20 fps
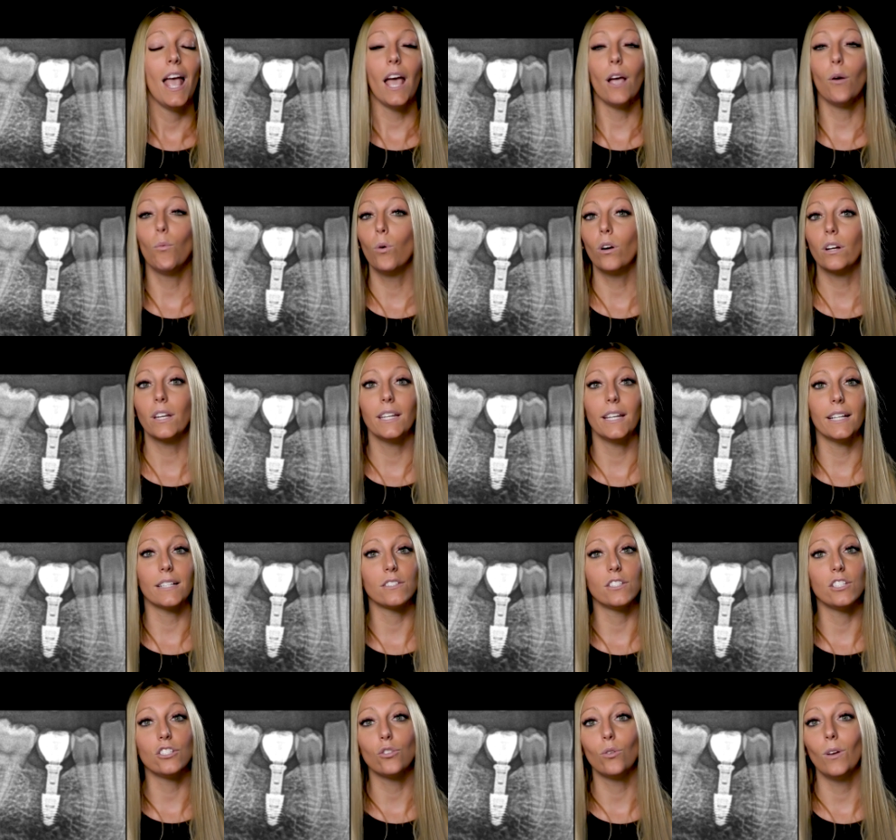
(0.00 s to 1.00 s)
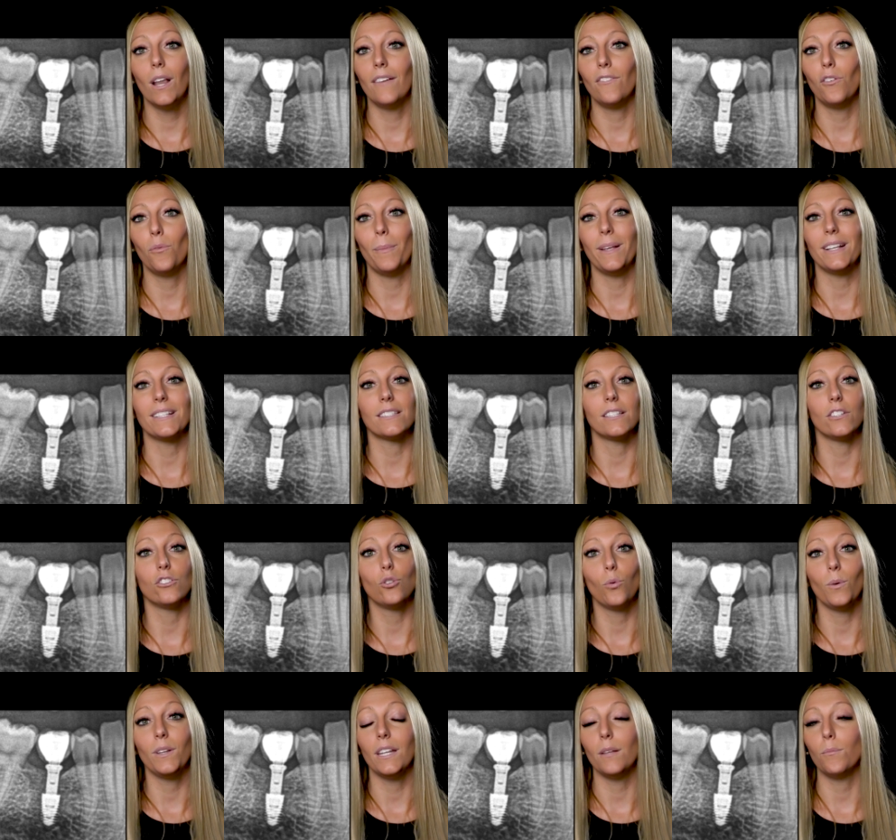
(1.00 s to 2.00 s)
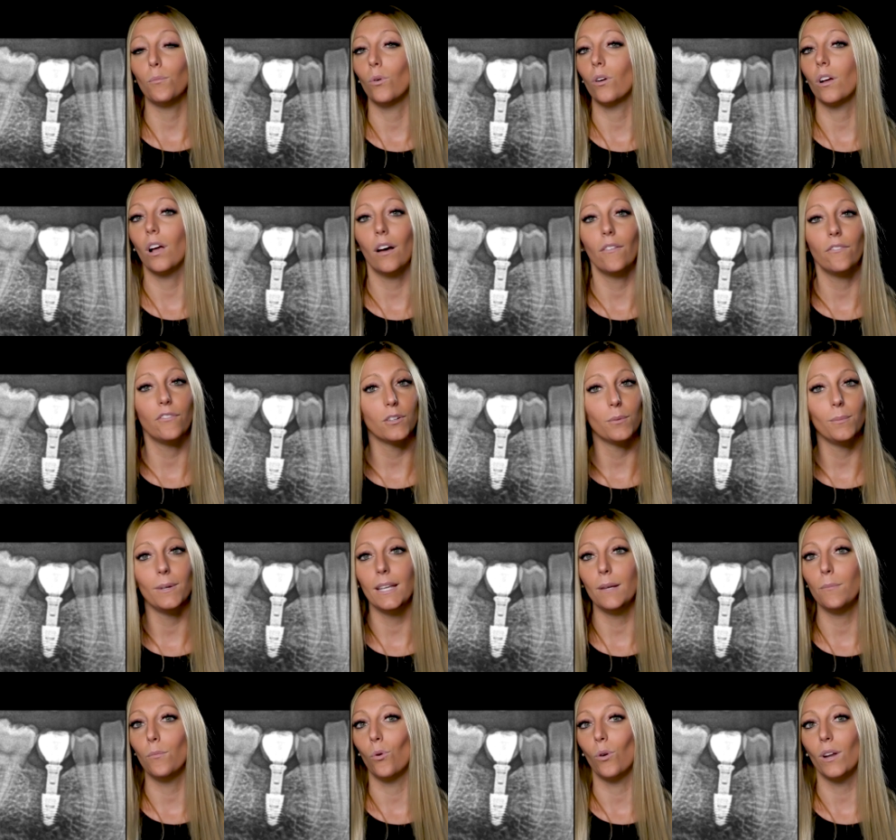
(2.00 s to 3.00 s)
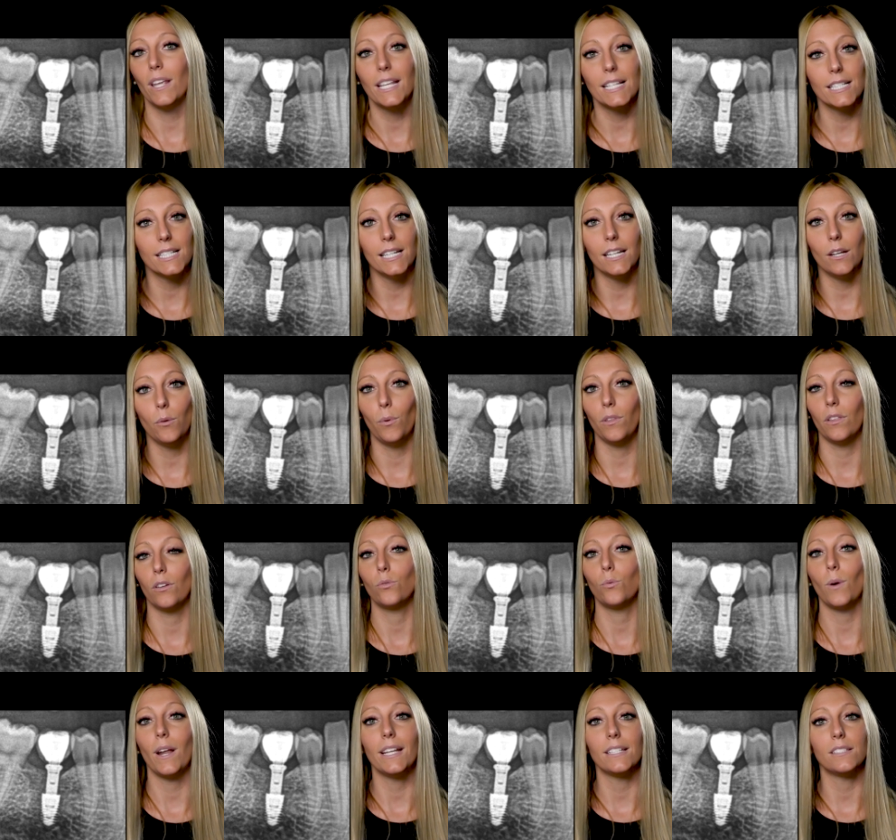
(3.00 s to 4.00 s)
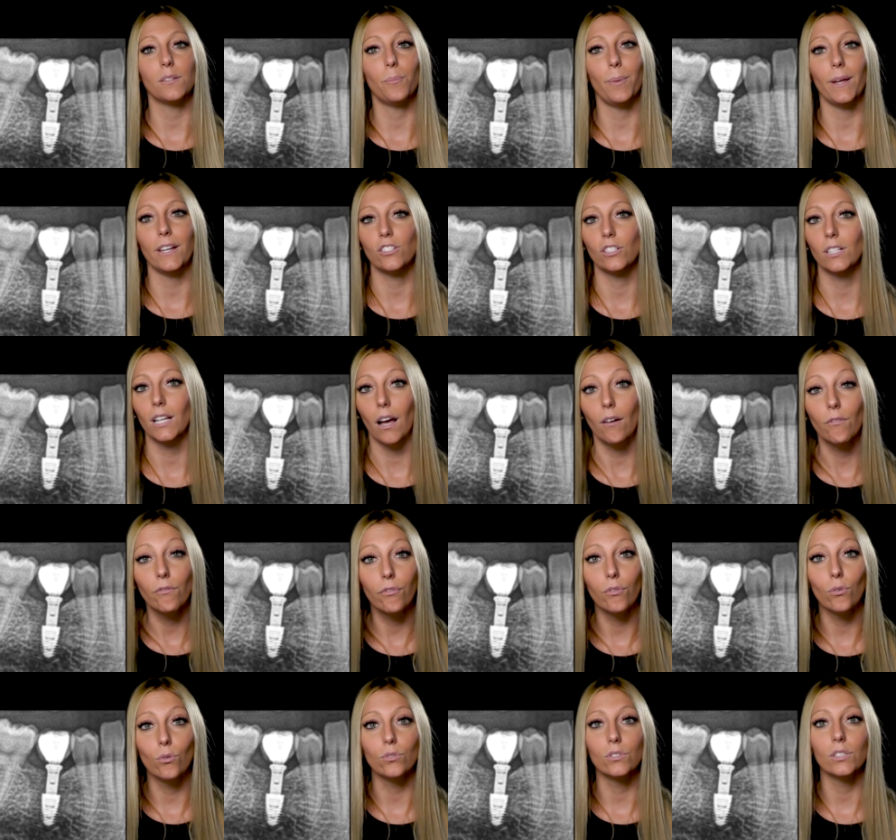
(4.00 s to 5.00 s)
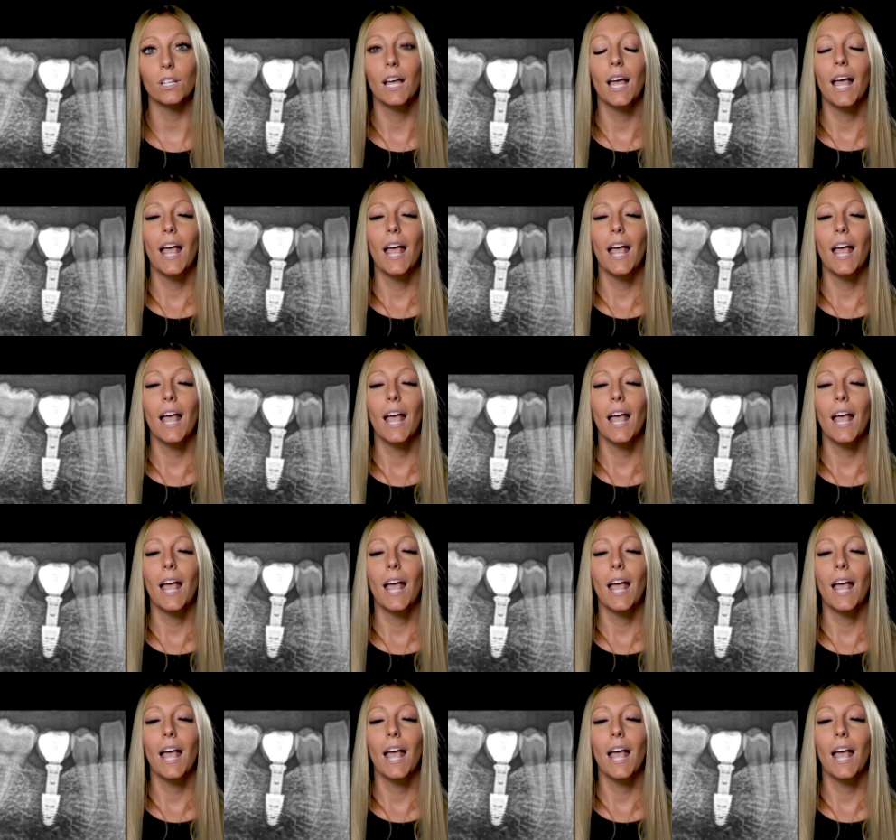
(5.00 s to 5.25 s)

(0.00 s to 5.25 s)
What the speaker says: And working at tissue level means doing it more comfortably, more easily, with a greater patient comfort,